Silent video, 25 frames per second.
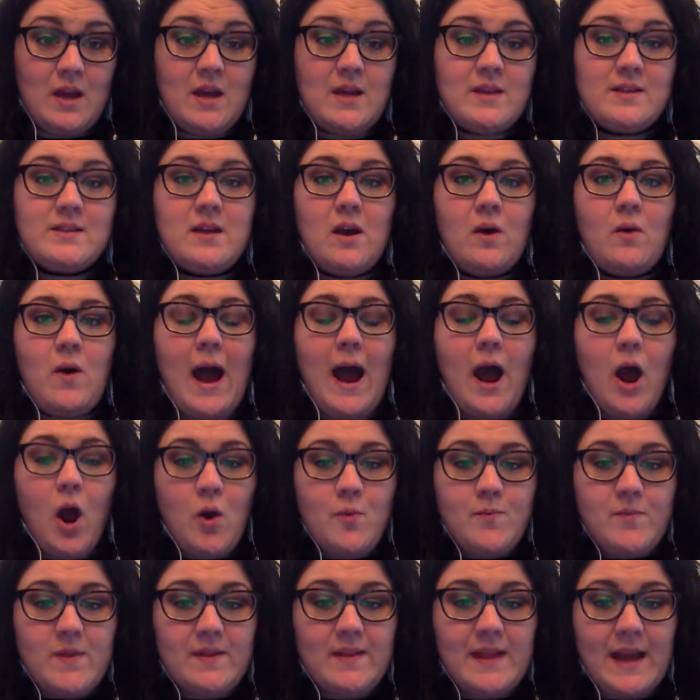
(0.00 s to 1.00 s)
So I
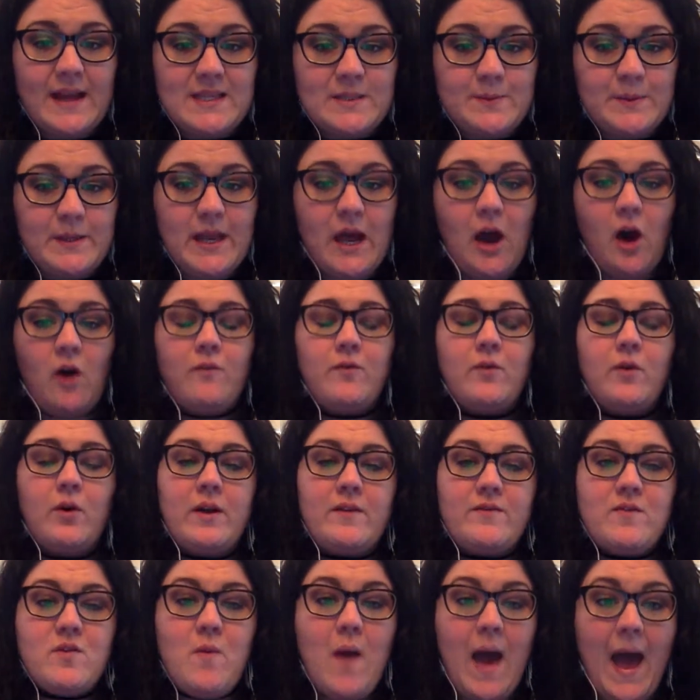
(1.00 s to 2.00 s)
hope that that's been helpful.
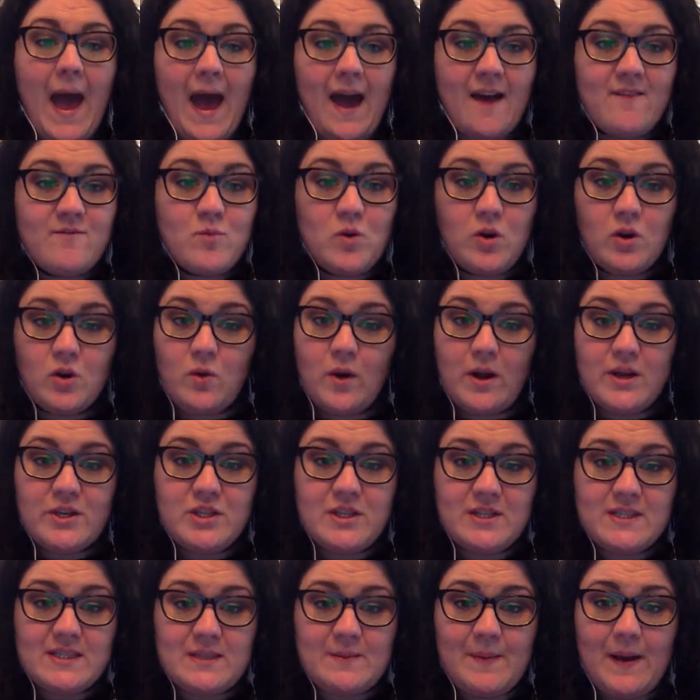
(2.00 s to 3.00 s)
If you have more
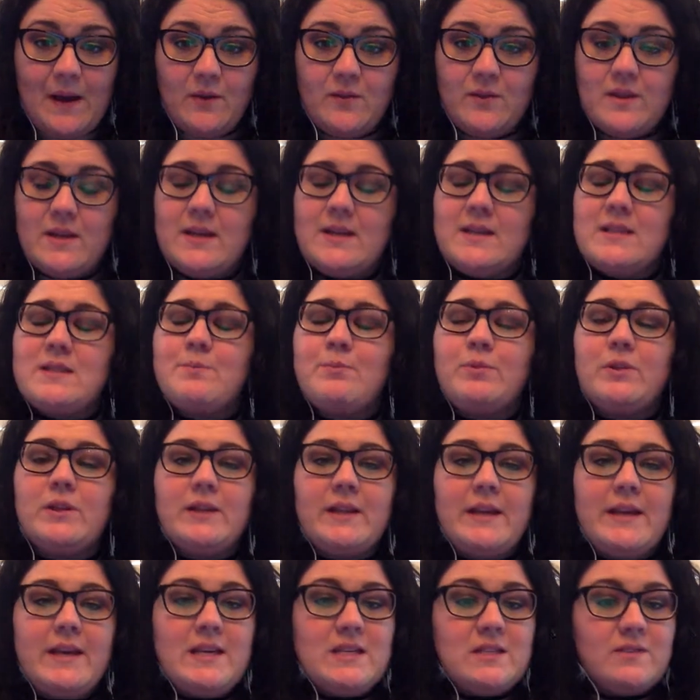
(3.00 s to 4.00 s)
questions about this,
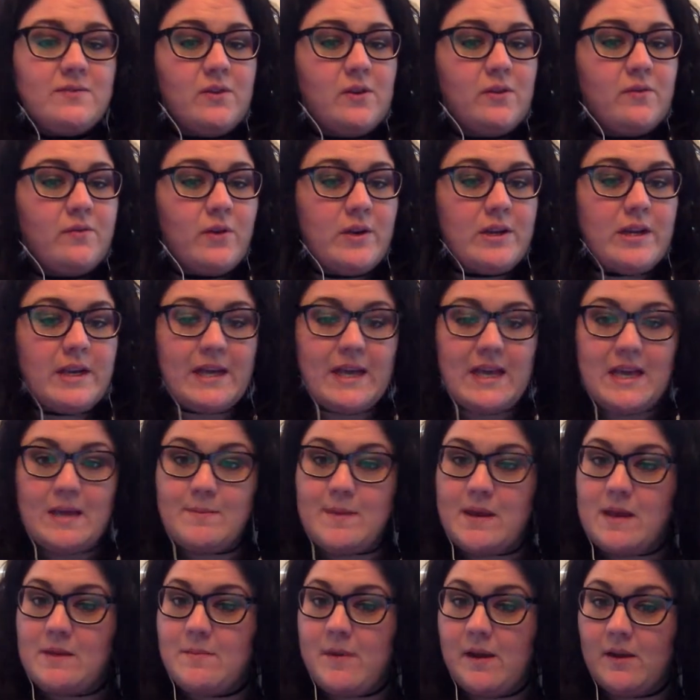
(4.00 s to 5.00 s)
please feel free to
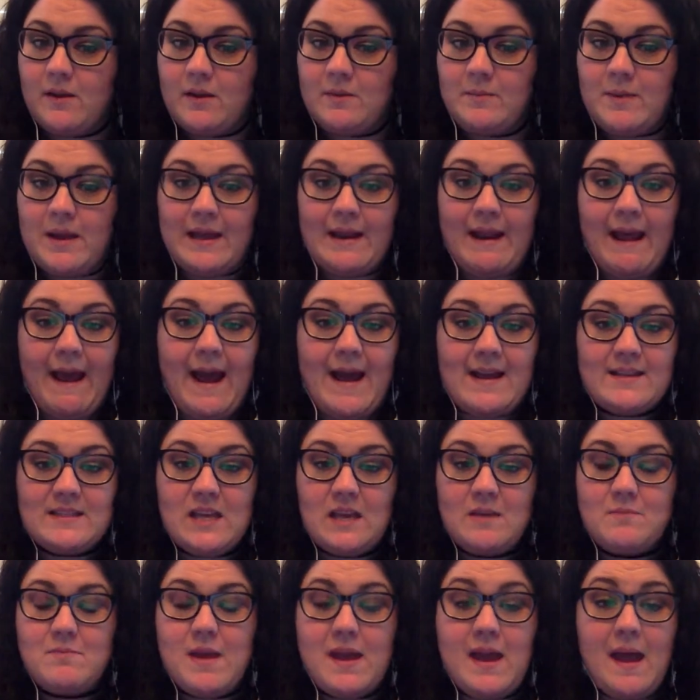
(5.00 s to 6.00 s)
keep emailing me and
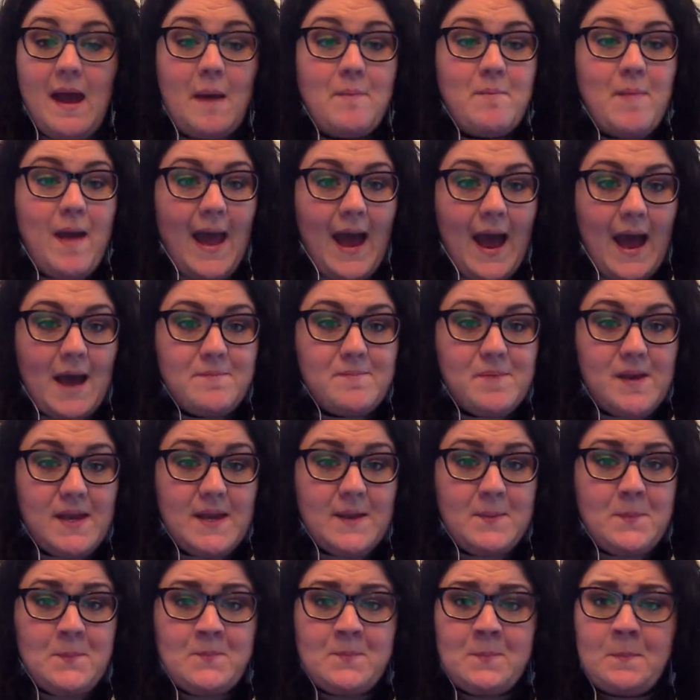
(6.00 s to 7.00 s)
asking me. I'm
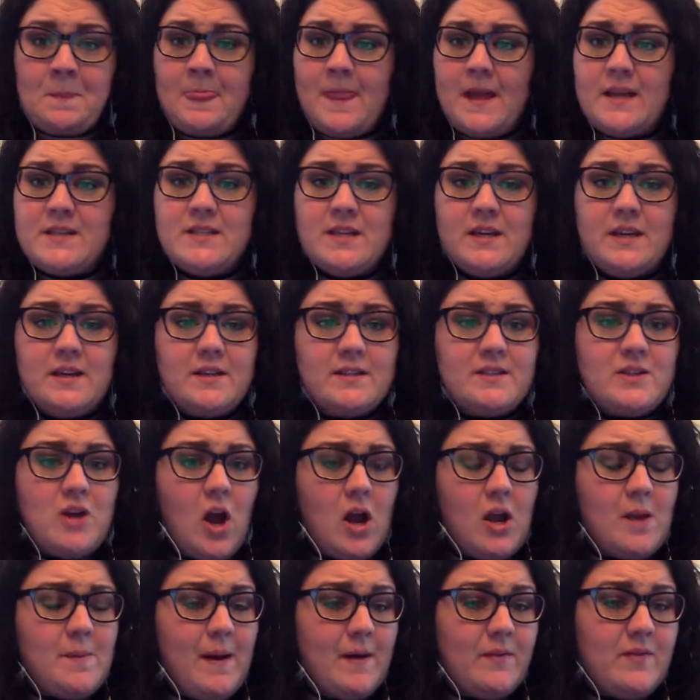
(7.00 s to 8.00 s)
happy to
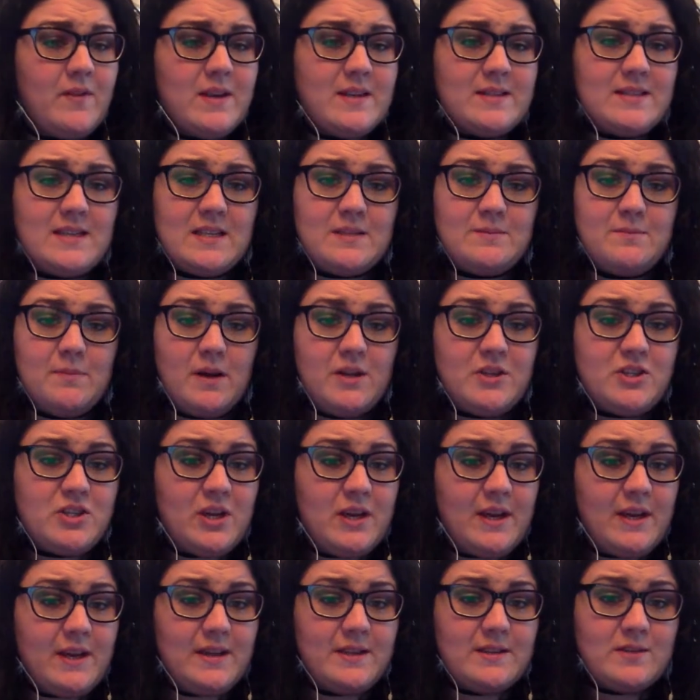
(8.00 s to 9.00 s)
talk about this as much
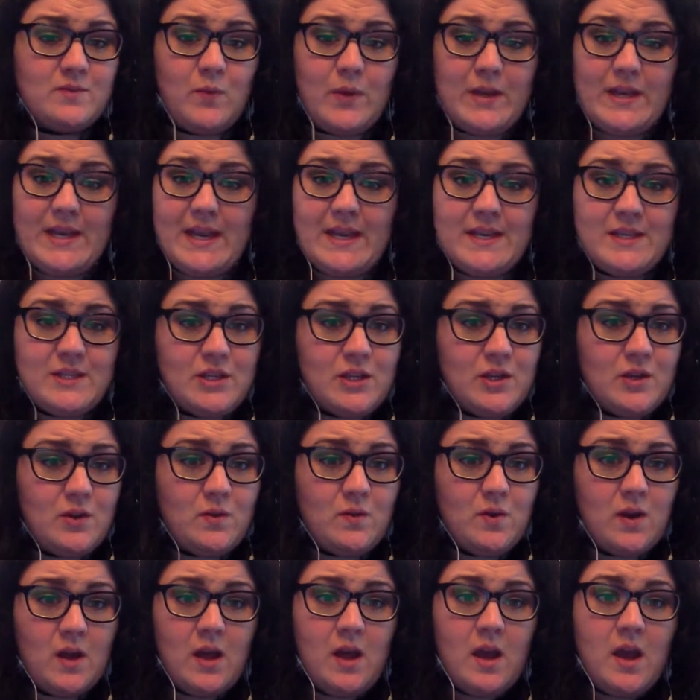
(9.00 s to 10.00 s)
as we need
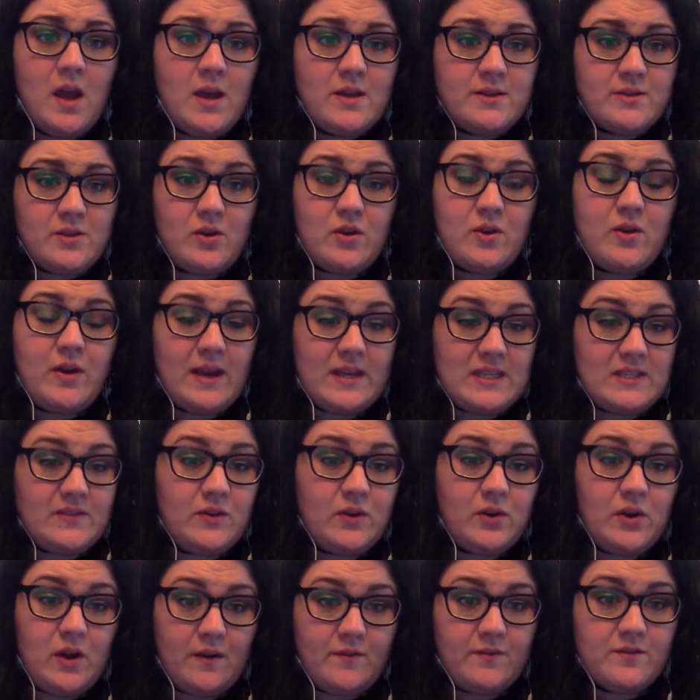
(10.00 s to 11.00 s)
to, so that you guys
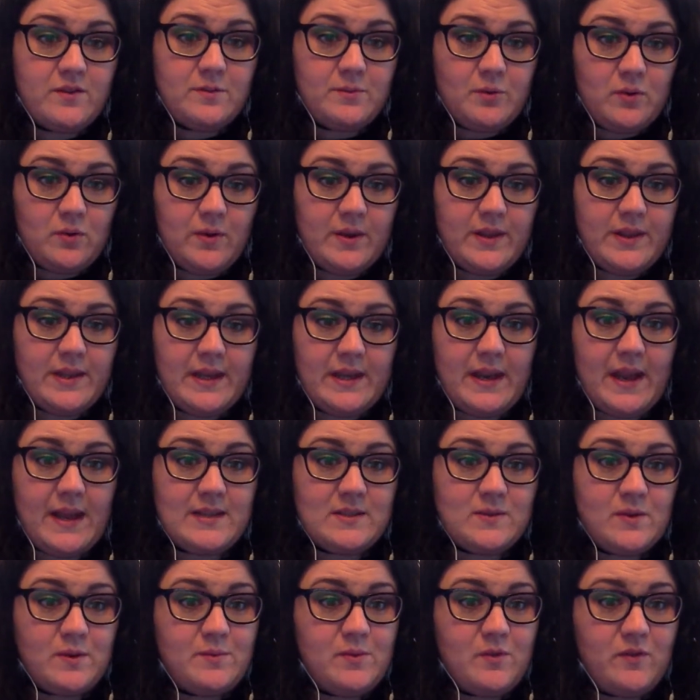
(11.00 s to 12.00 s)
feel comfortable with it
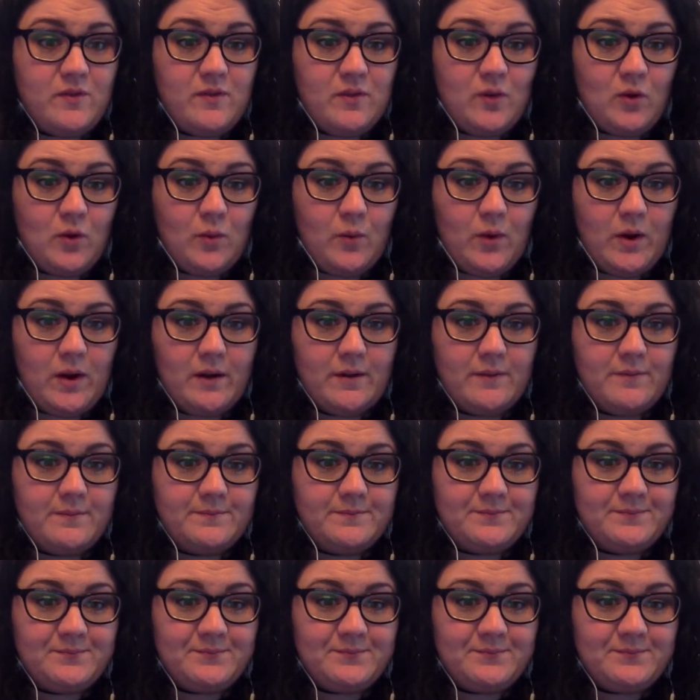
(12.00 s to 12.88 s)
as we move forward.